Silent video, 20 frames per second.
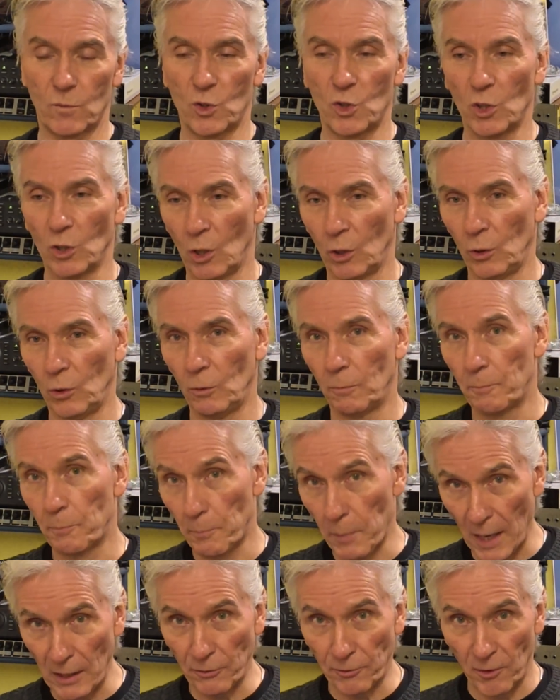do
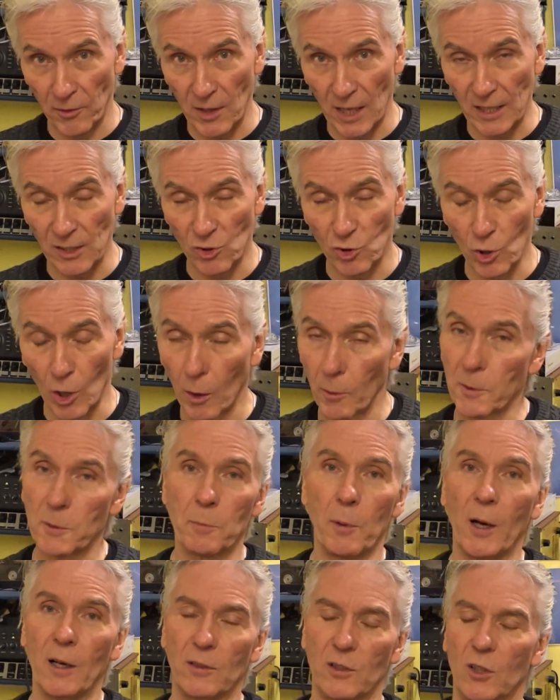both of these jobs,
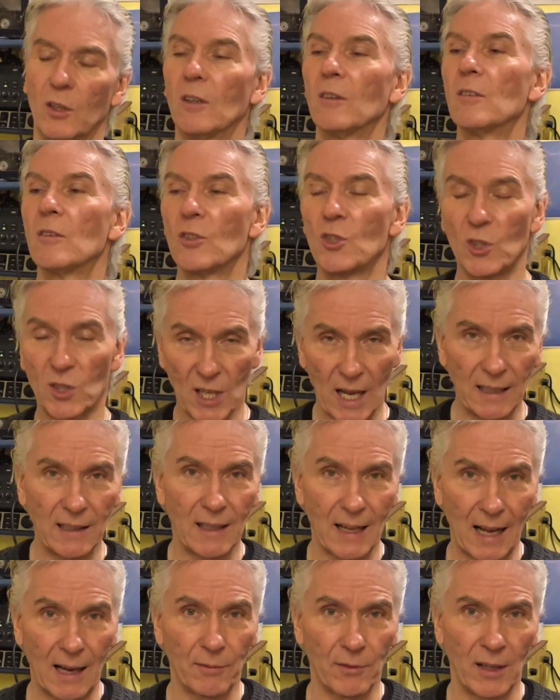but
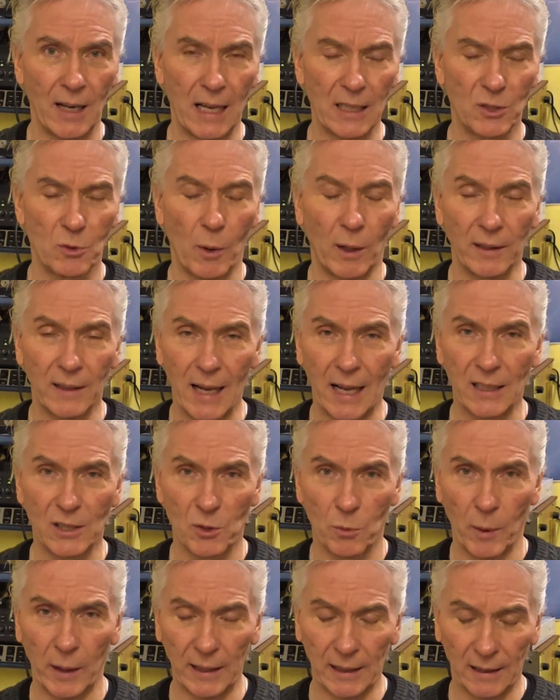send out the next one
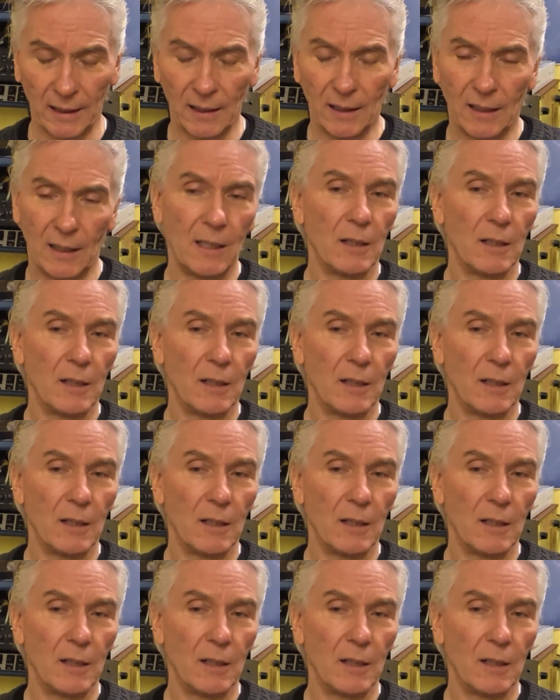next week